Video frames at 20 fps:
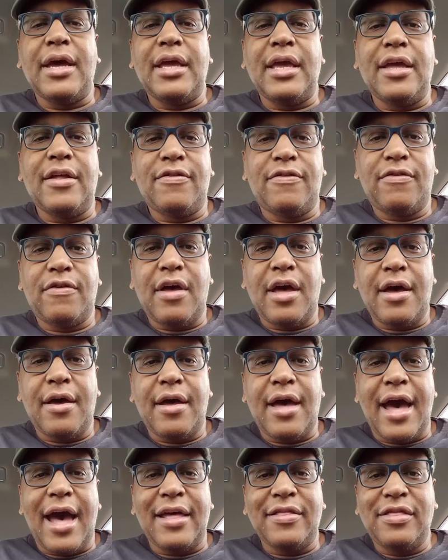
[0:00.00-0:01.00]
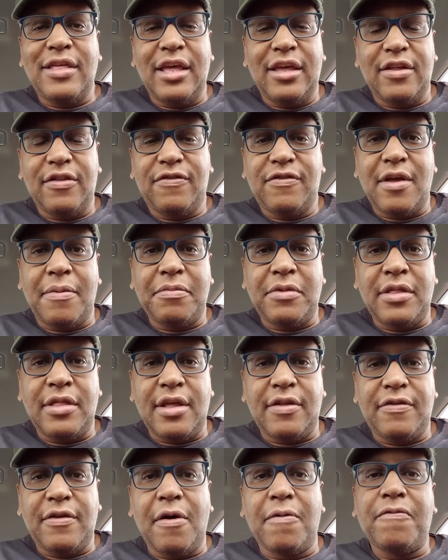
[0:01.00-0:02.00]
it's, I think it's something
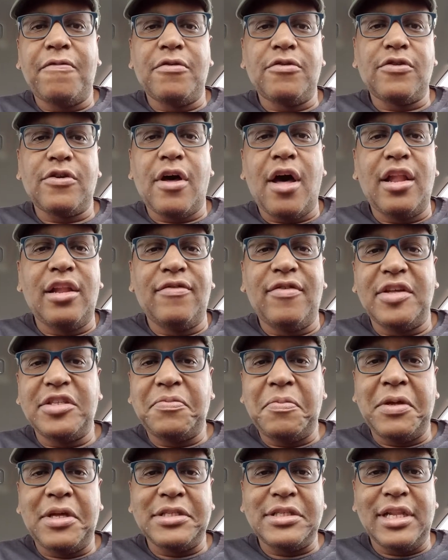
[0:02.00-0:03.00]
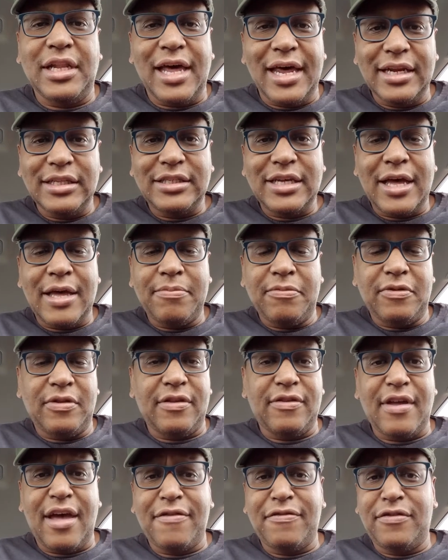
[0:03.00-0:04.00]
that's helpful to all of us, because a lot of times,
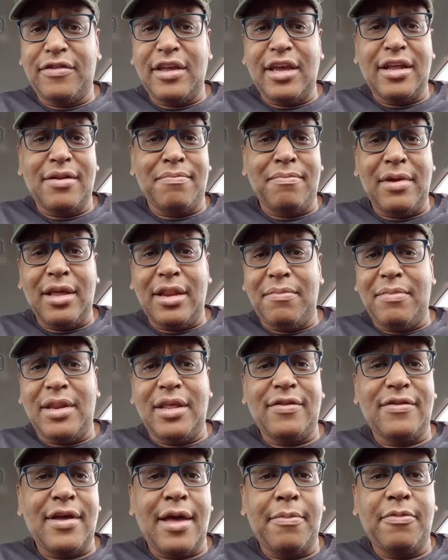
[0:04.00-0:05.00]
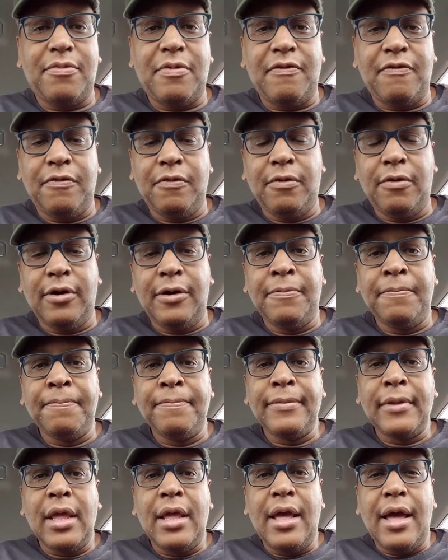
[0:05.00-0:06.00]
as I've said many, many times before,
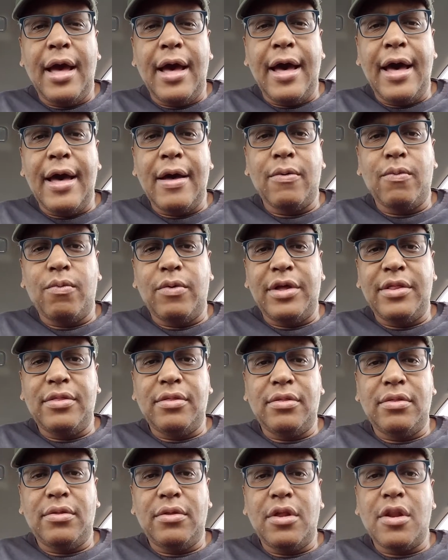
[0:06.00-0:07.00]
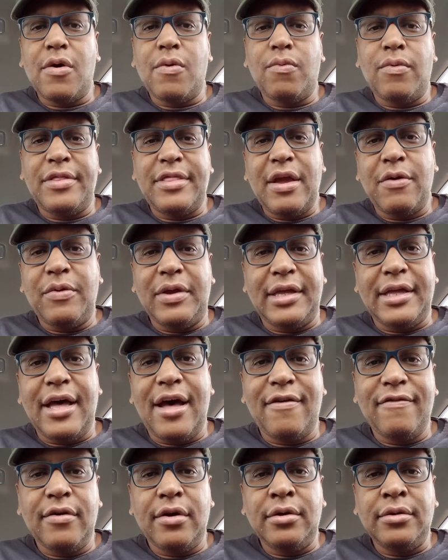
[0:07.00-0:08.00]
when they
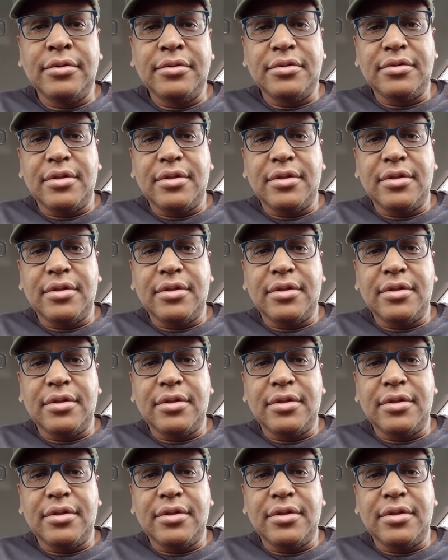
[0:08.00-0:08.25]
recover,